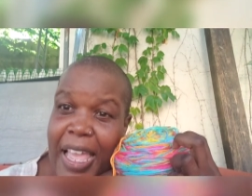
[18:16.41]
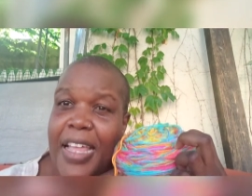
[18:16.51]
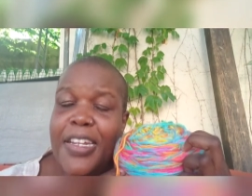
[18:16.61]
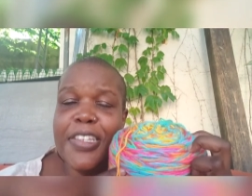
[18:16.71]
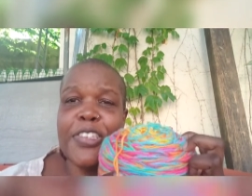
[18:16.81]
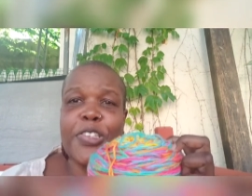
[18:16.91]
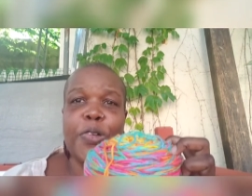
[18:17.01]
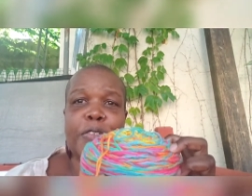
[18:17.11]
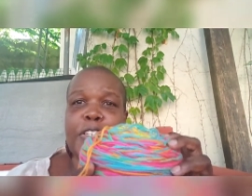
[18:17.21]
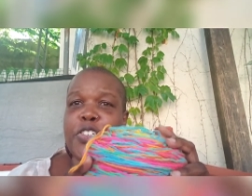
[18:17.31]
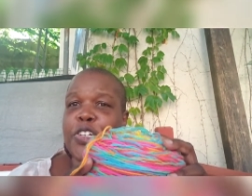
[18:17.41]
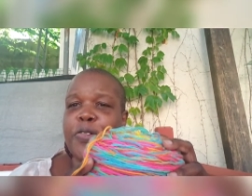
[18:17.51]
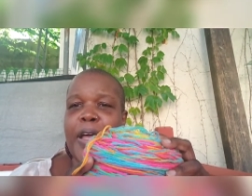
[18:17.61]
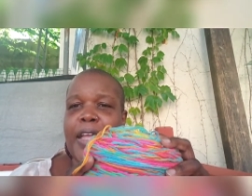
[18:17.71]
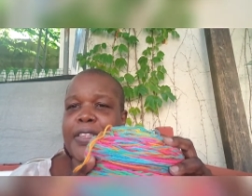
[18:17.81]
It is sold in
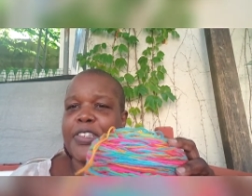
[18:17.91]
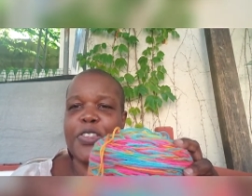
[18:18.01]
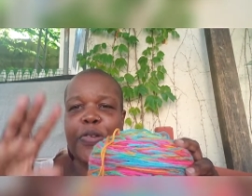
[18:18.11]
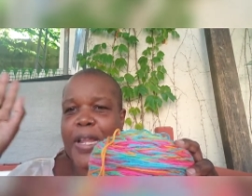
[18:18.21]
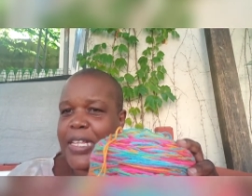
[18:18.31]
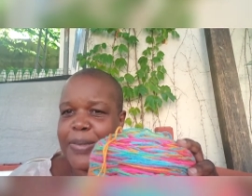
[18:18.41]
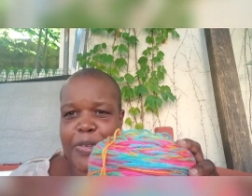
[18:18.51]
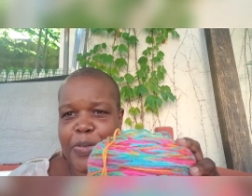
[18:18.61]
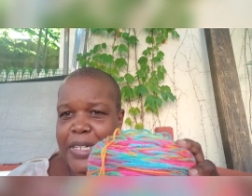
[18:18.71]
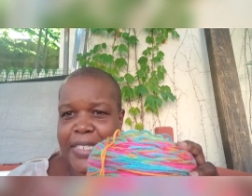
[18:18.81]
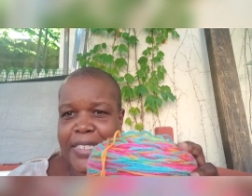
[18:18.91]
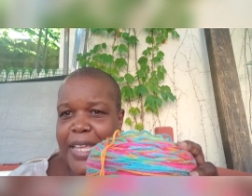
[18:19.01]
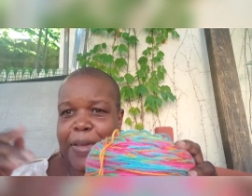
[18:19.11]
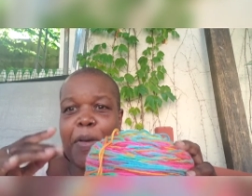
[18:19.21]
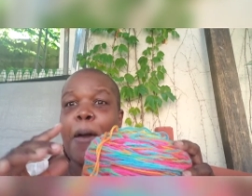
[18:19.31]
Joann's. Don't ask me what its
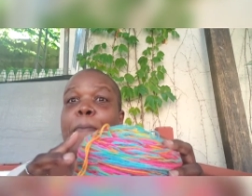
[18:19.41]
name,